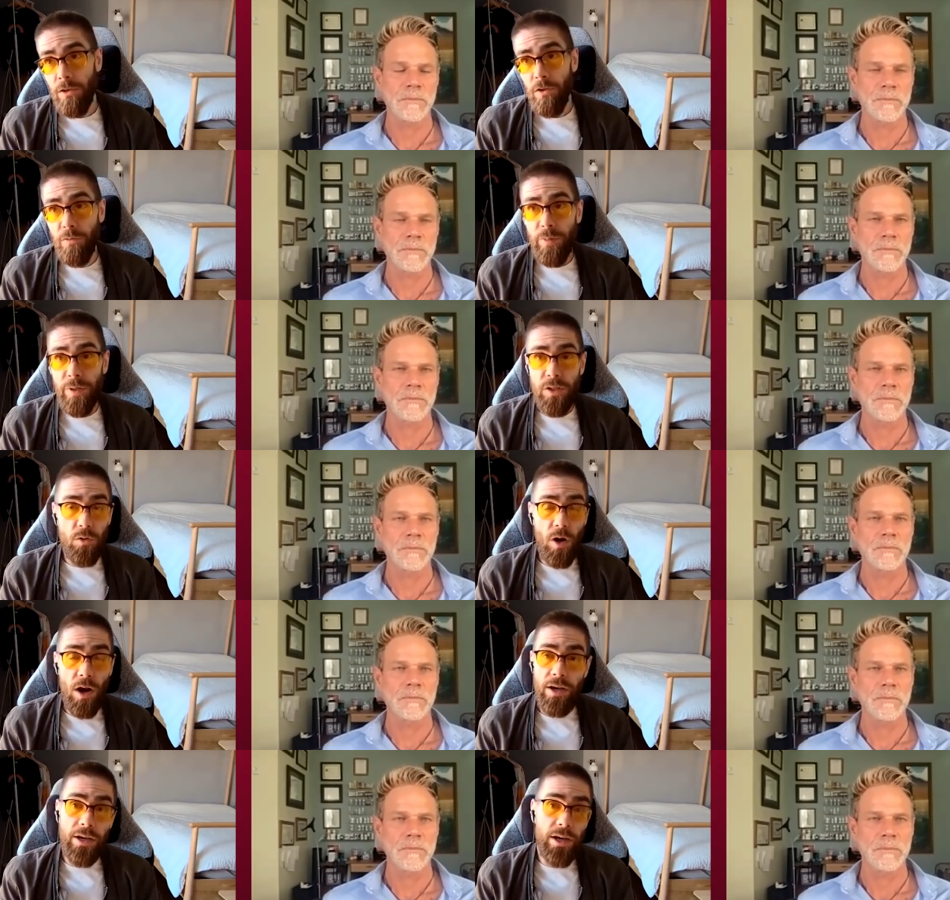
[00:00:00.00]
Speaker 1: you've been
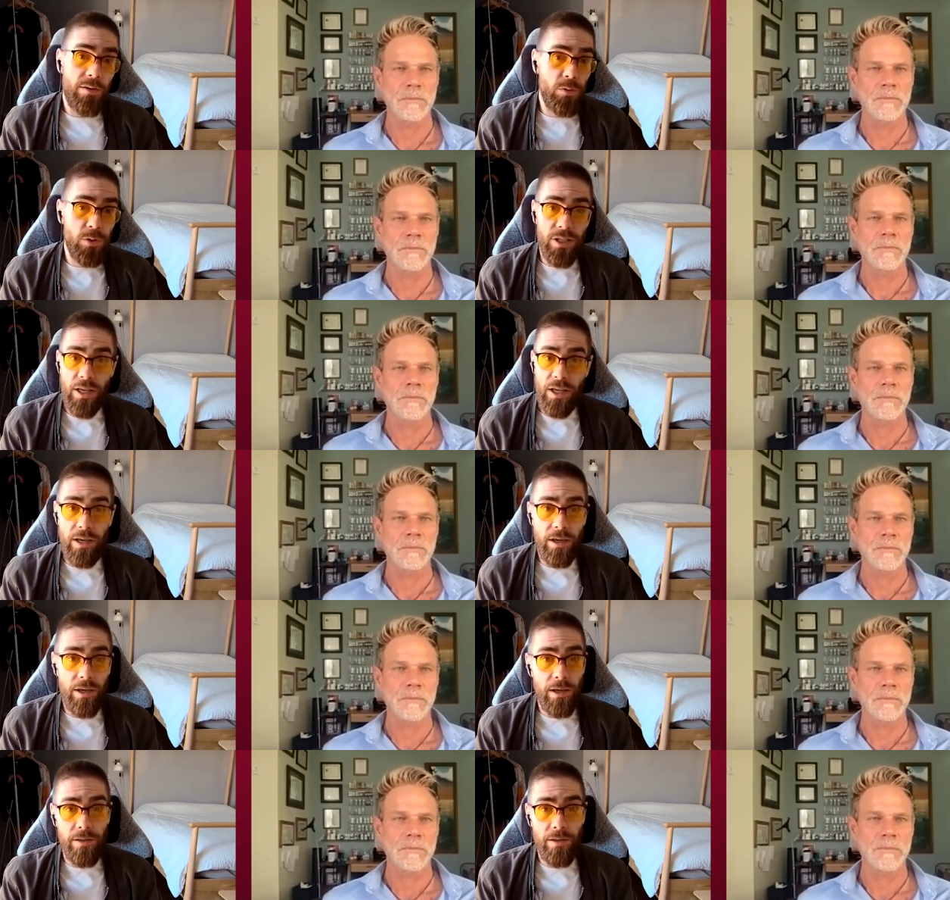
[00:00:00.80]
trying
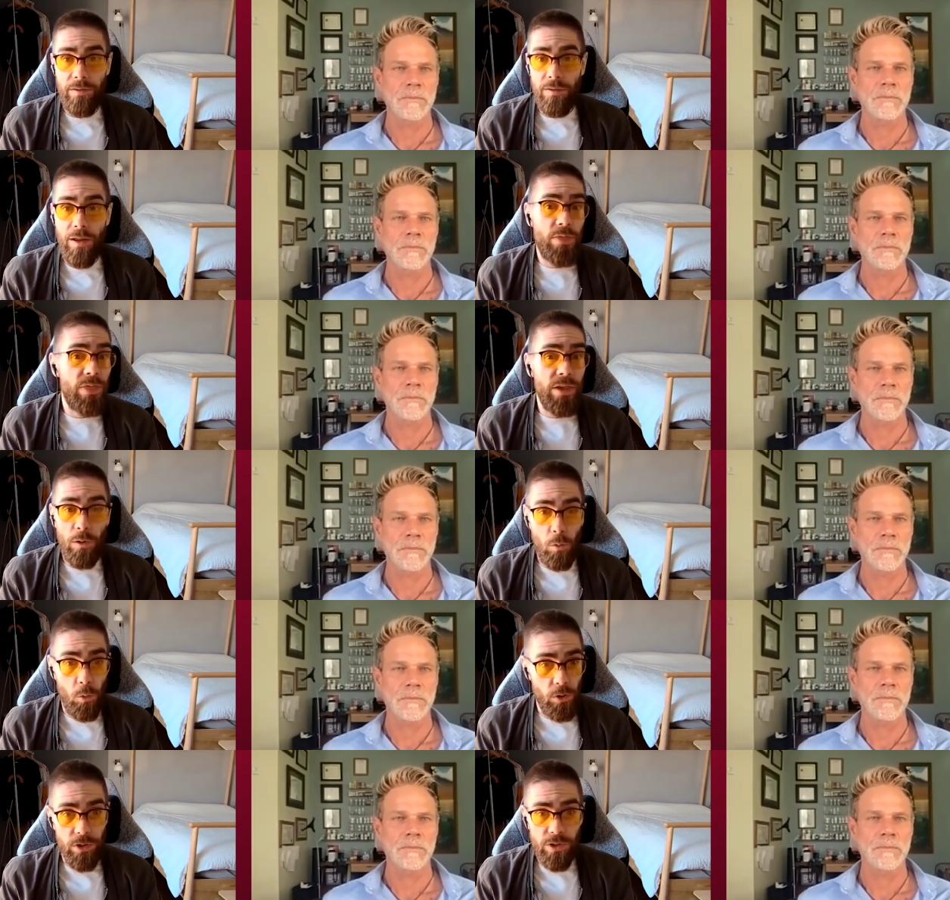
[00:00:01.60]
everything and
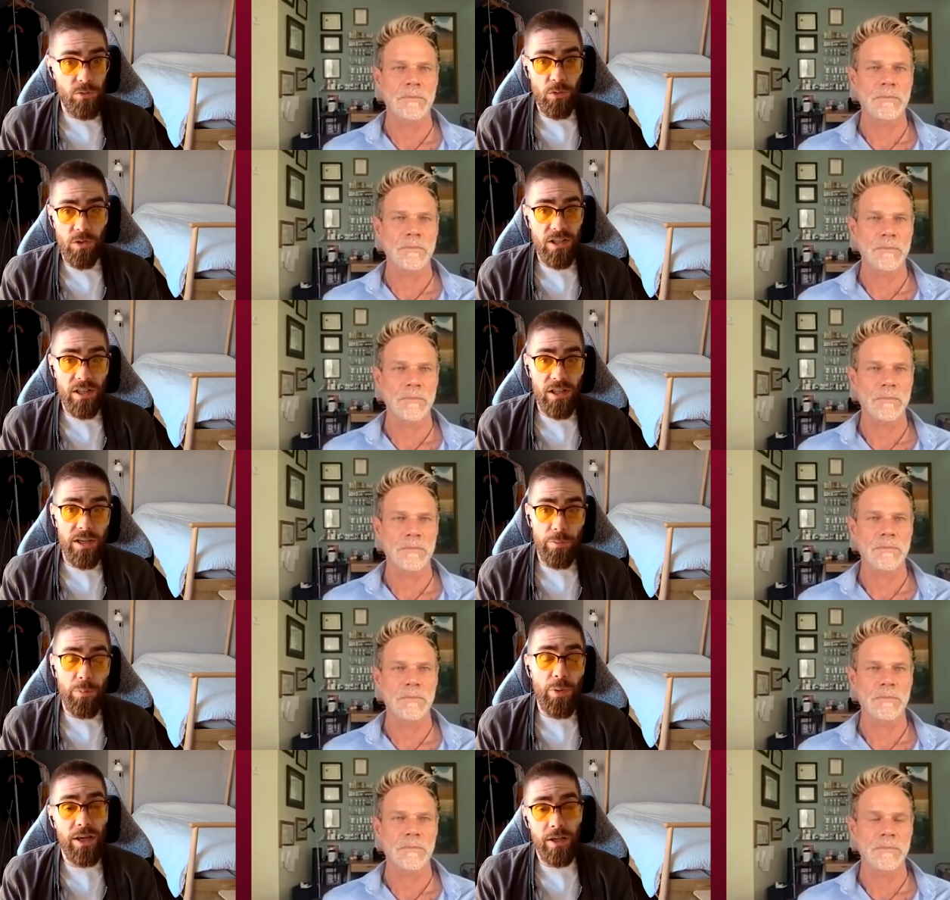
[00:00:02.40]
nothing works for sleep.